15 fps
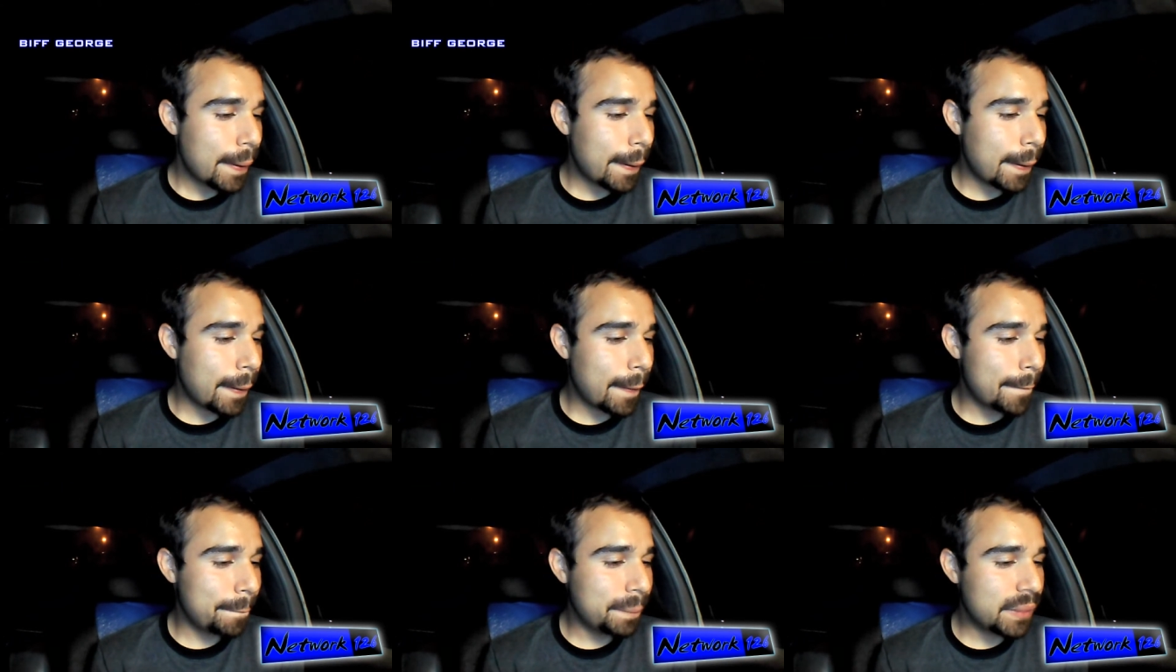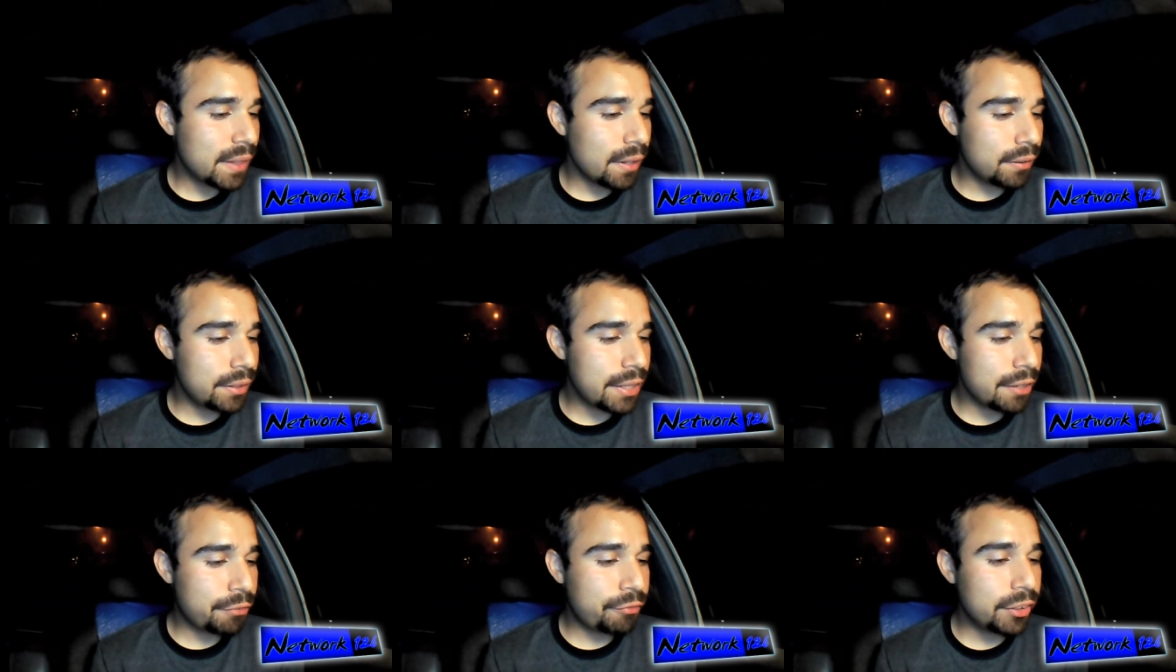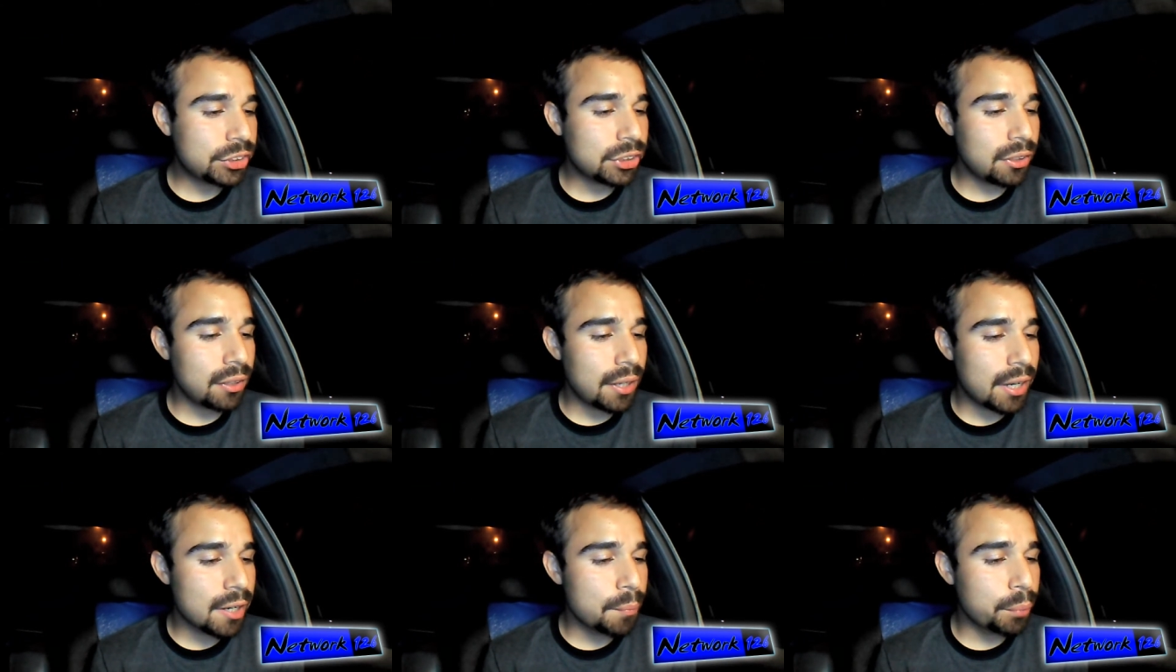Um, the
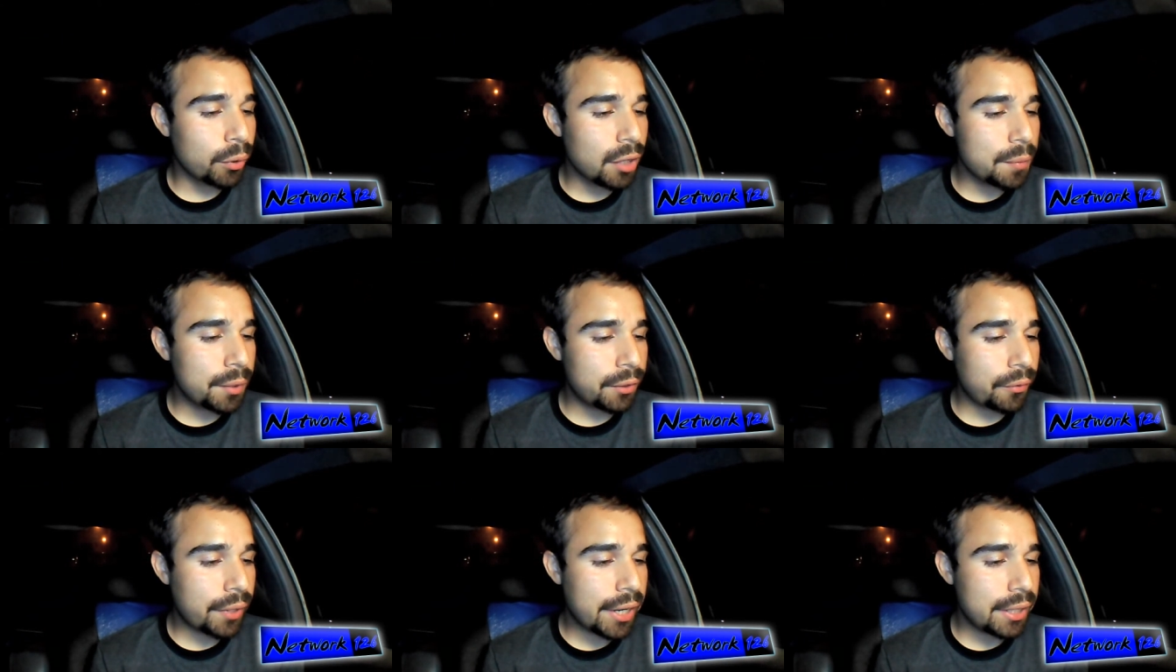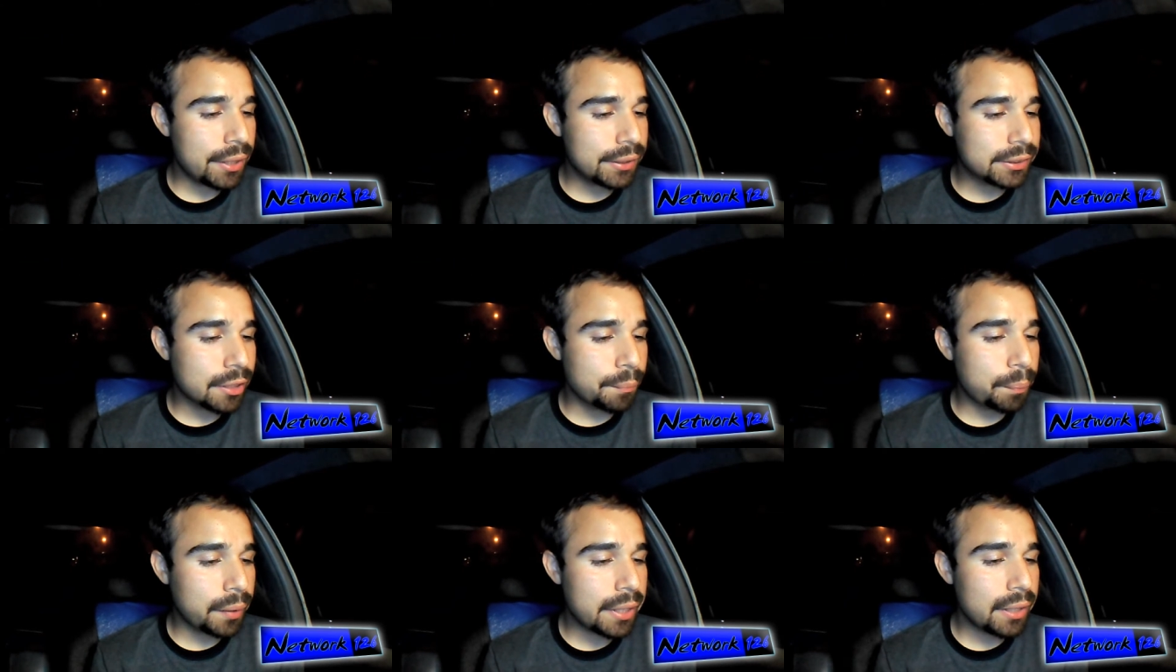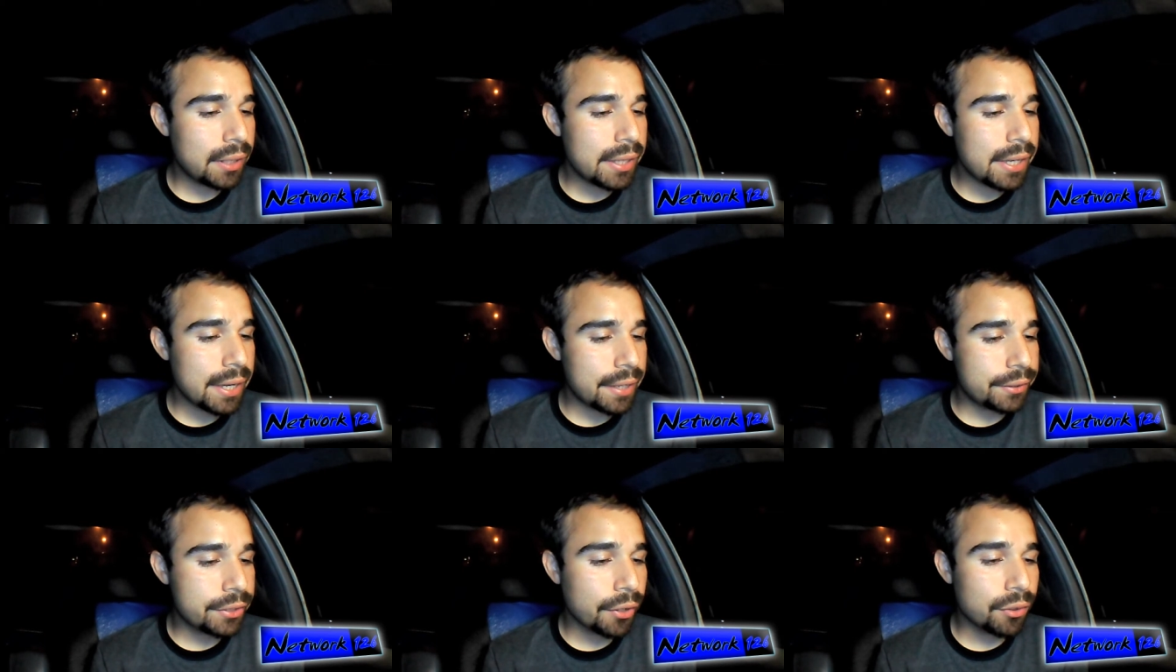official unemployment rate is
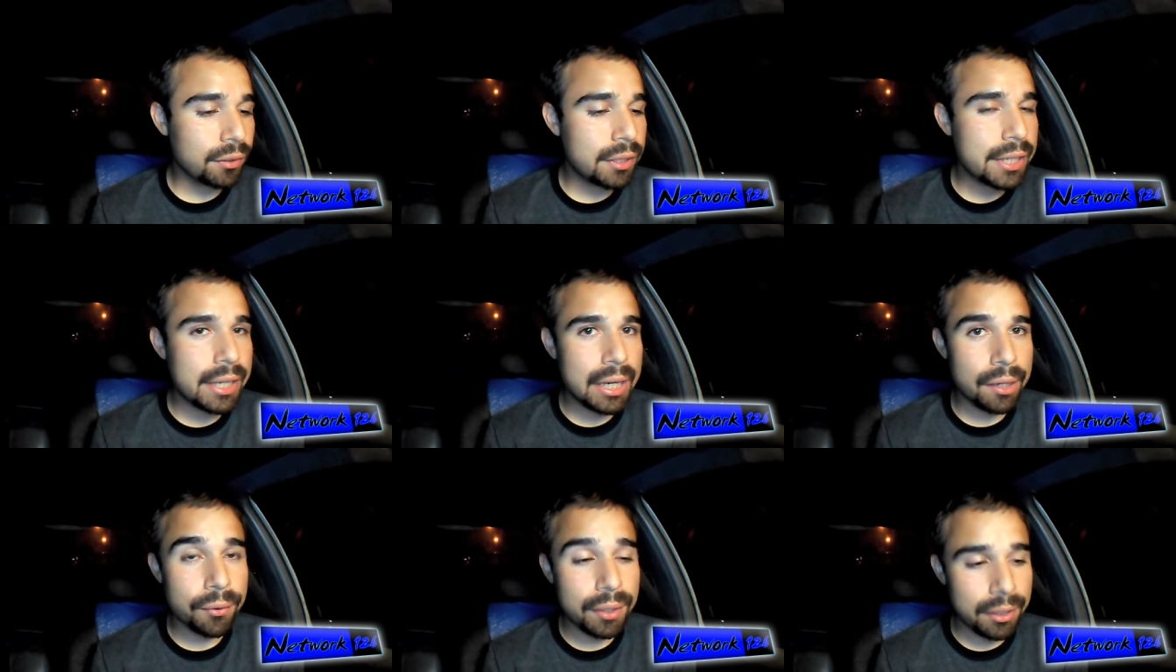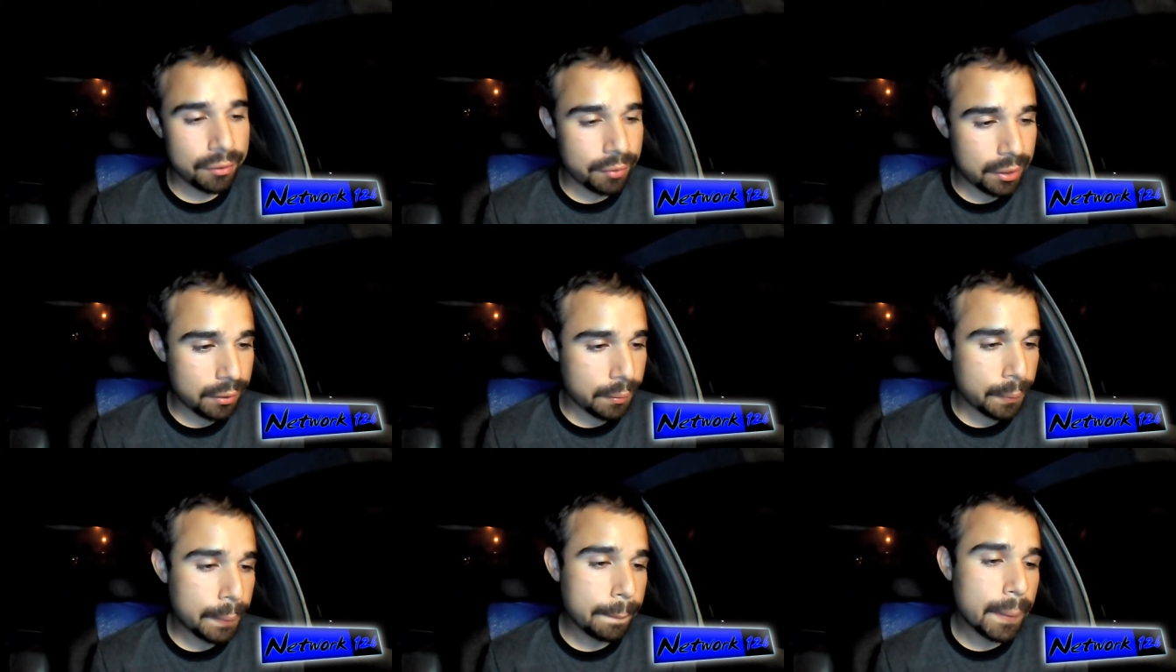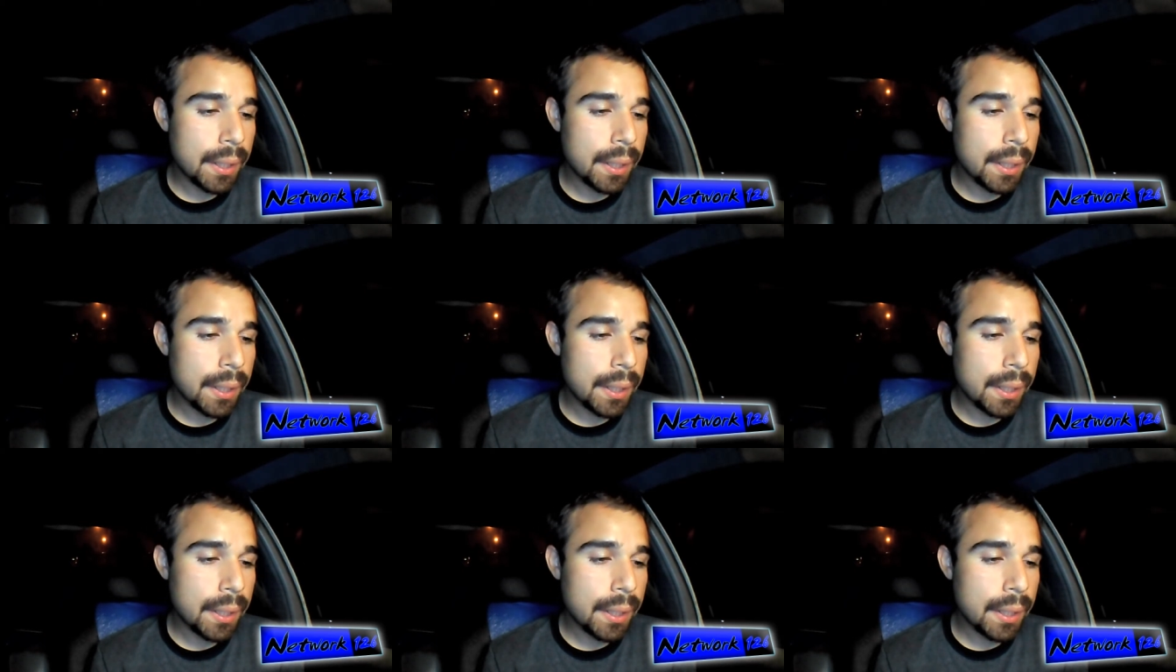completely and totally irrelevant.